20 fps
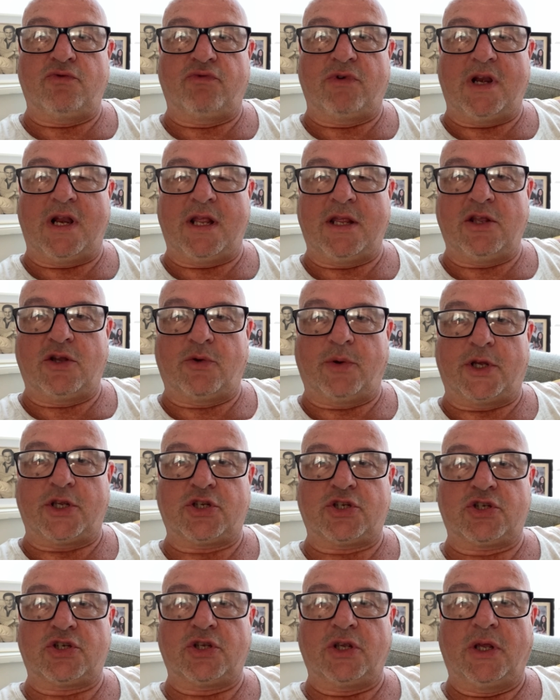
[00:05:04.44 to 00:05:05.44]

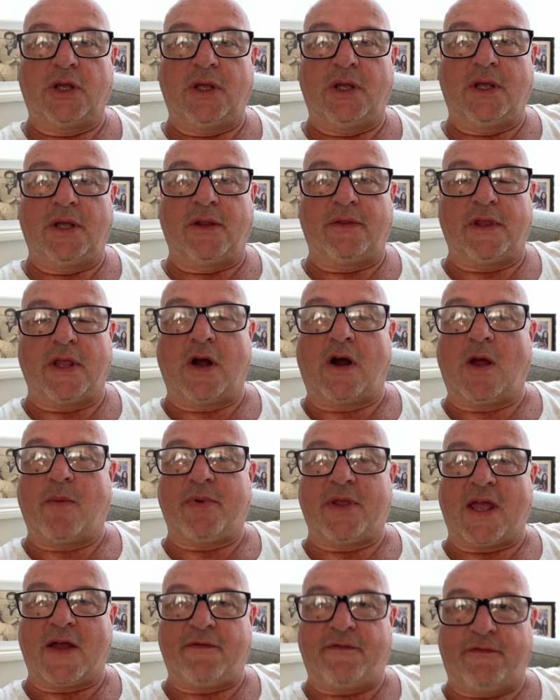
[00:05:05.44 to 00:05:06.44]
relinquish the
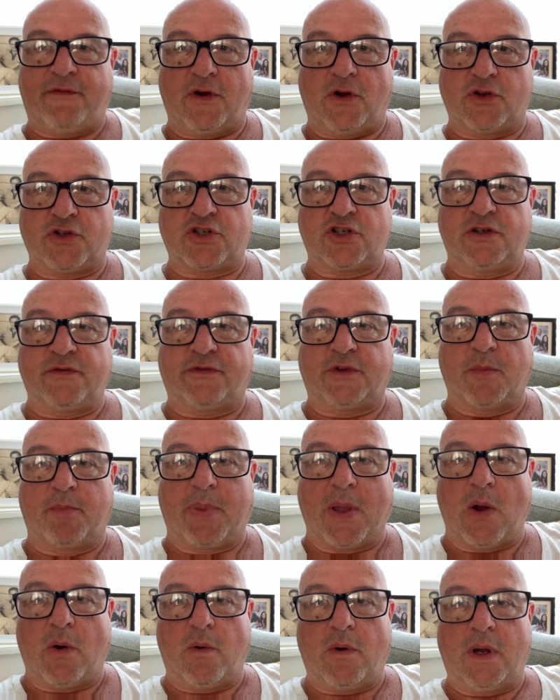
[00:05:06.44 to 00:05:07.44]
IBF version of the
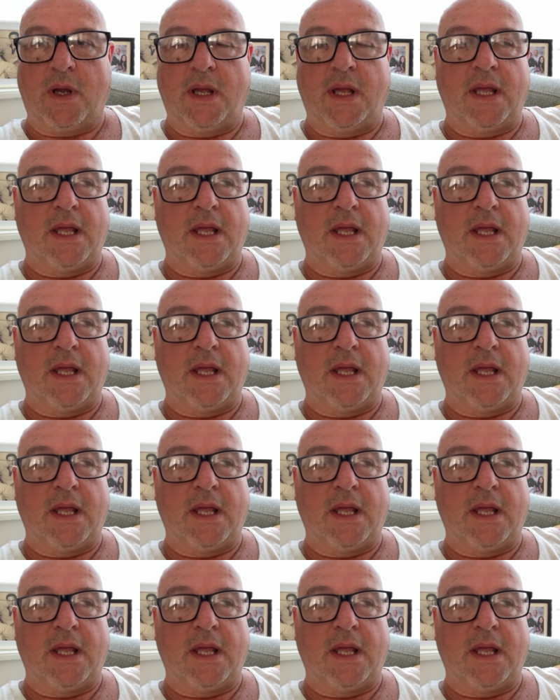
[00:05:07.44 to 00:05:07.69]
belt,